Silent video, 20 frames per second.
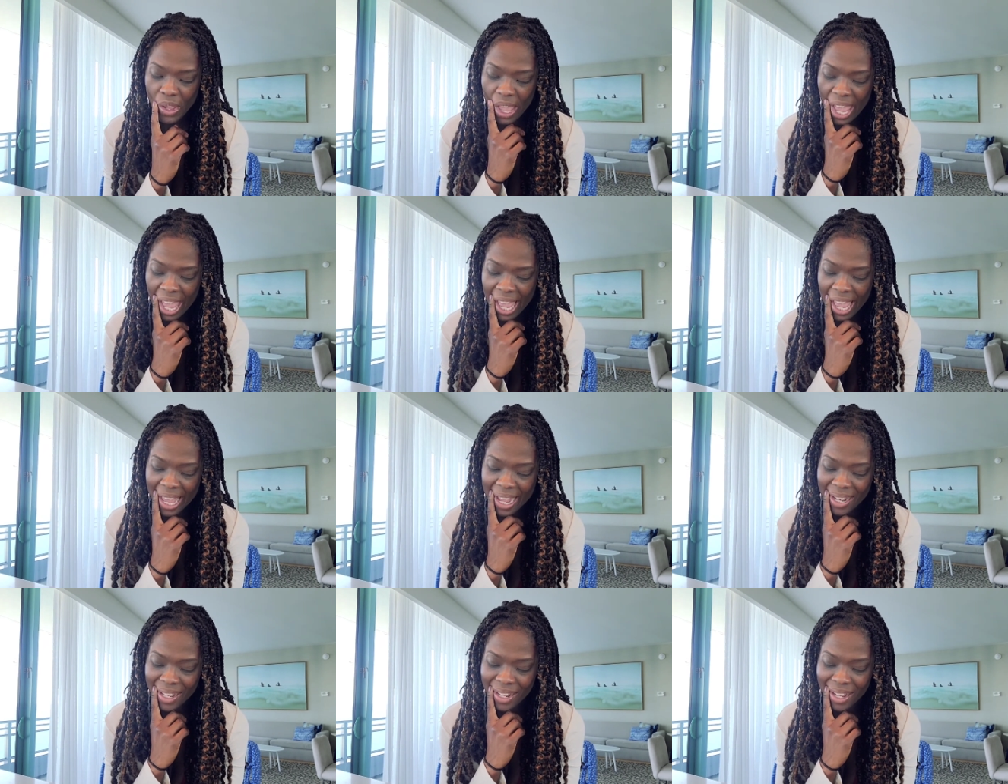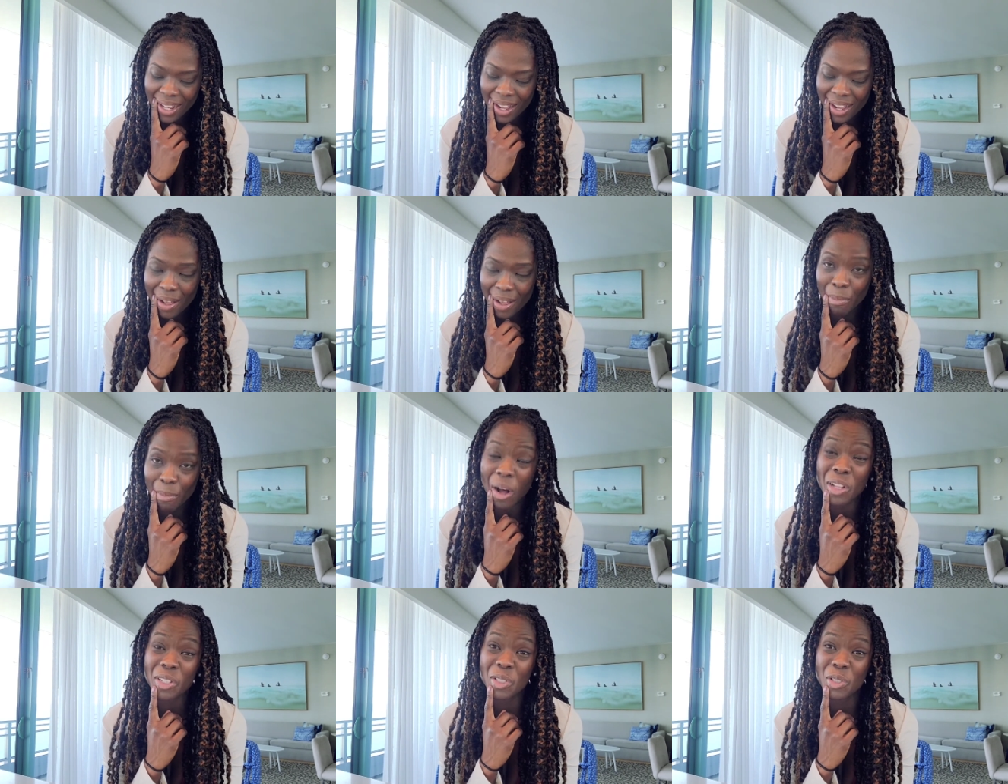And
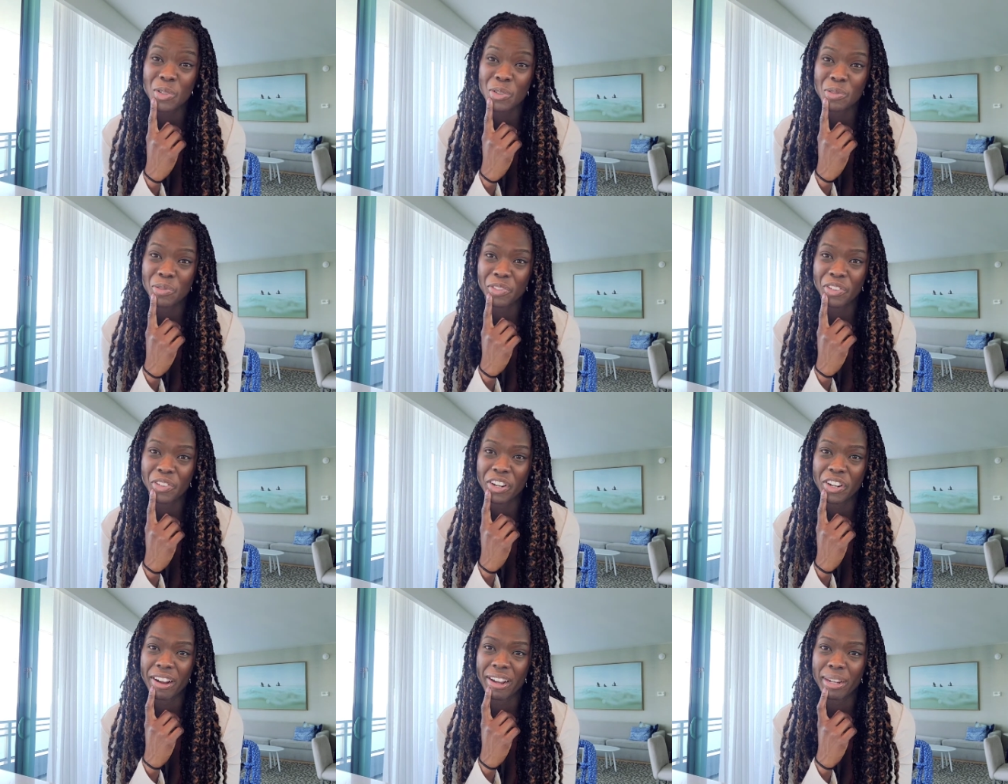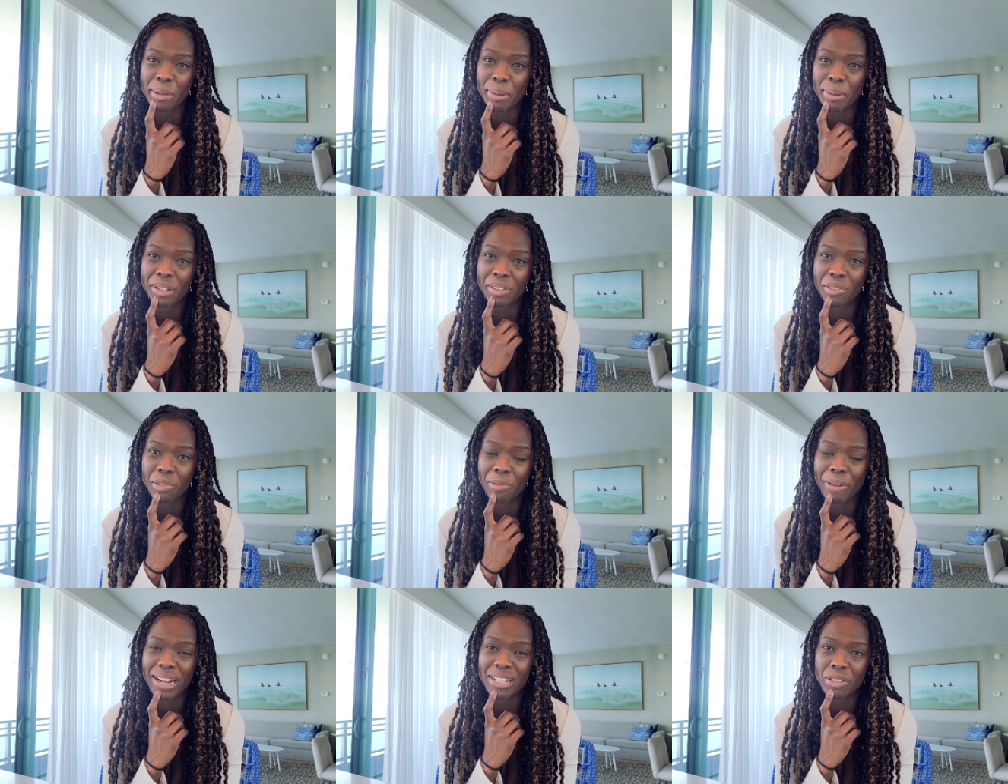also figure out about
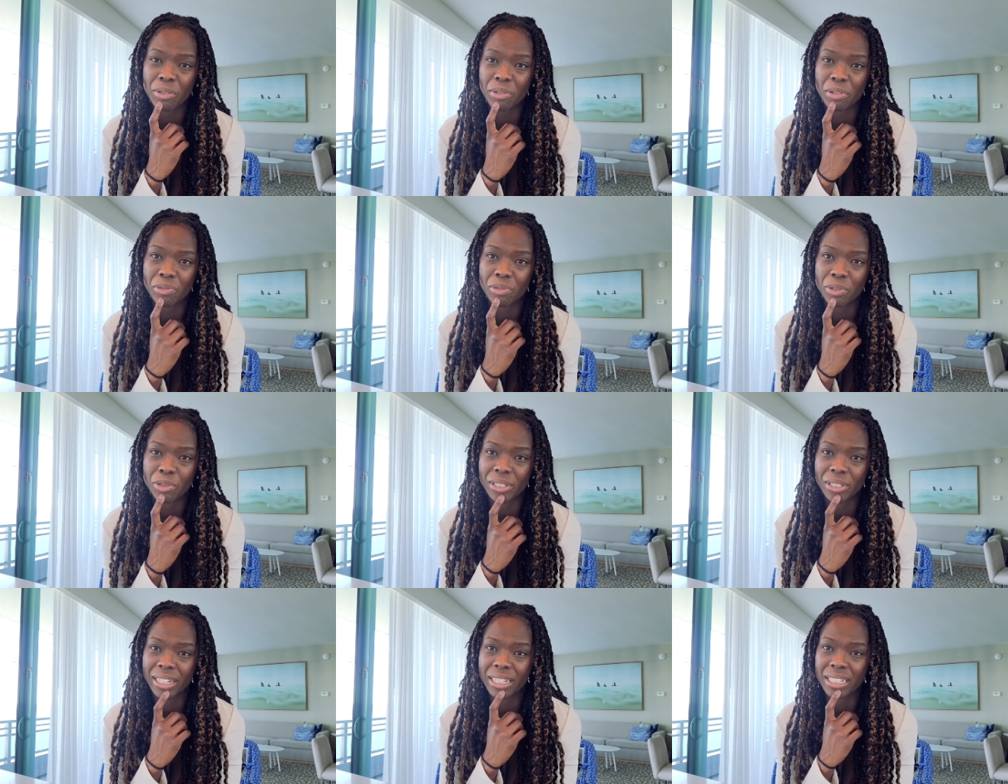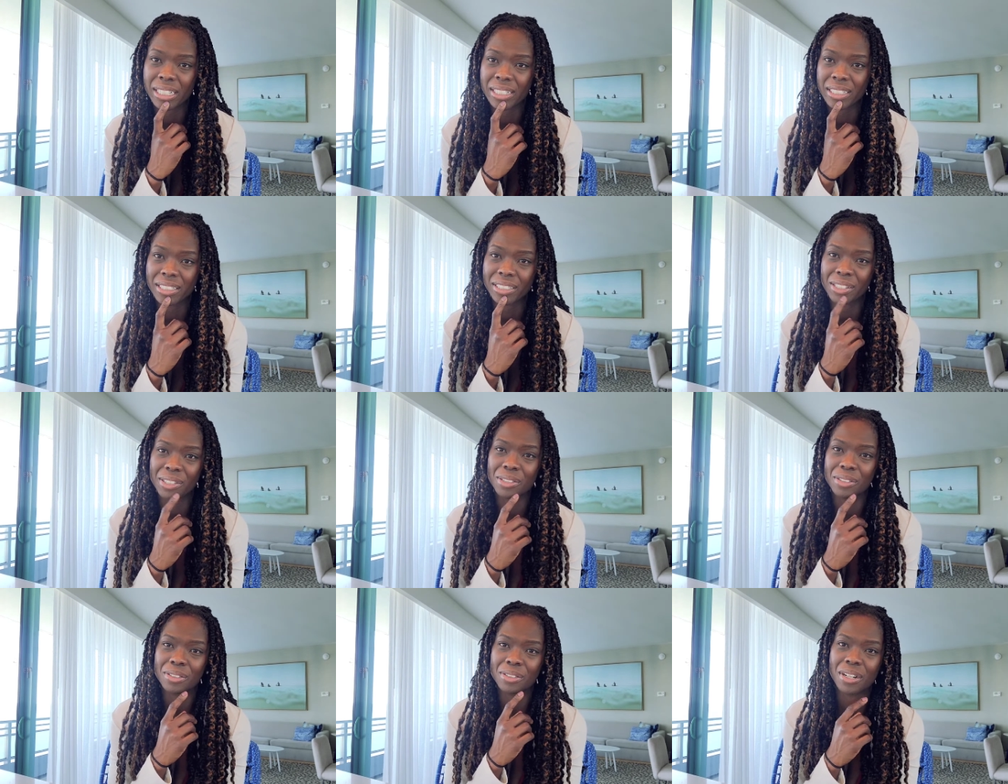the rights of the photo, like, you
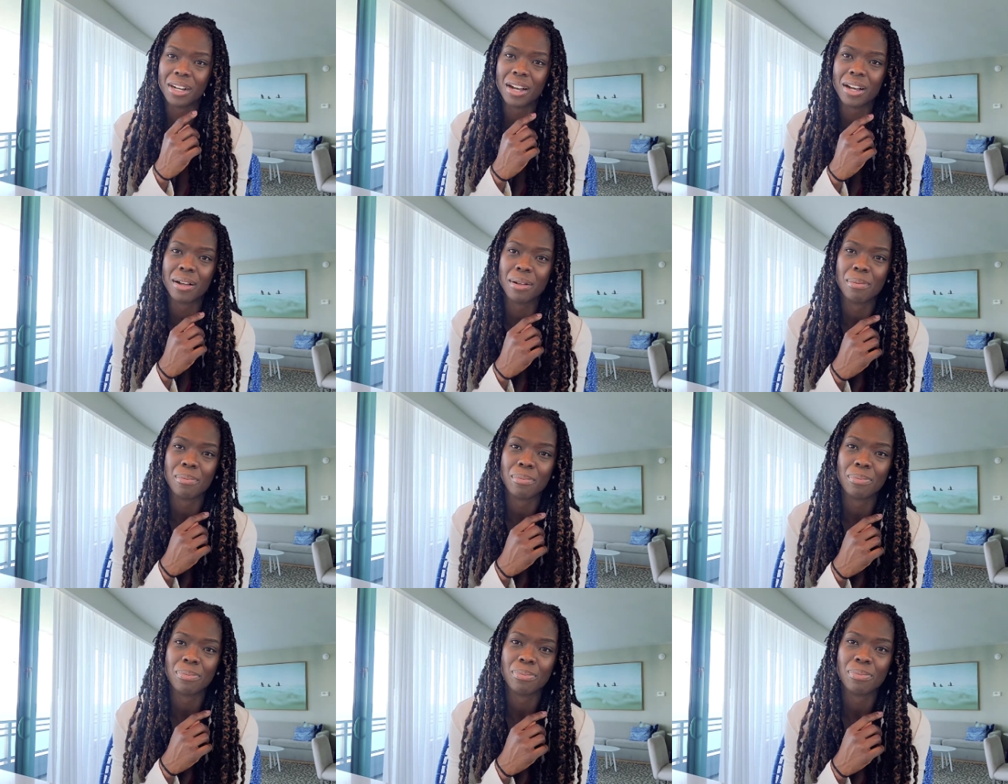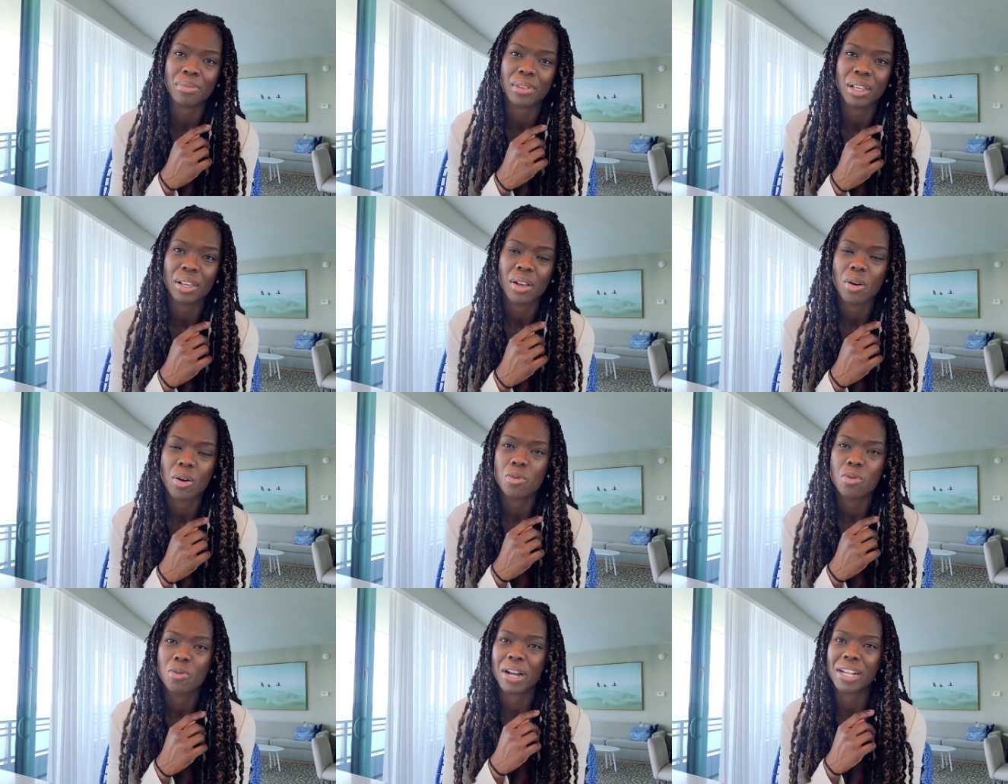know,
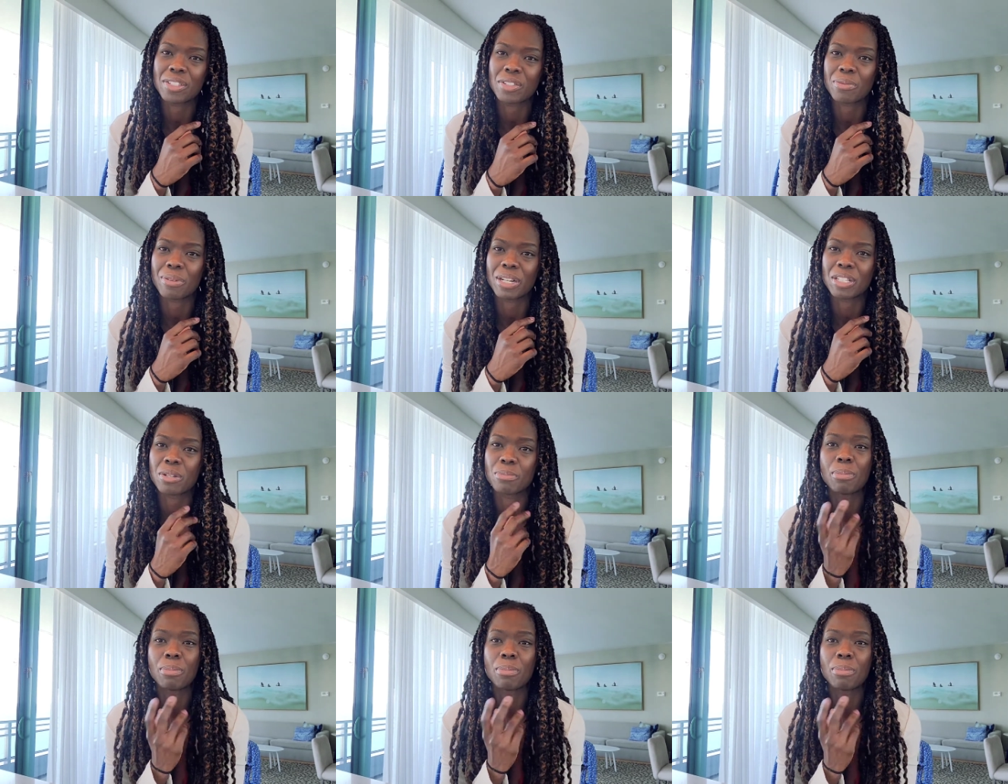who has the right to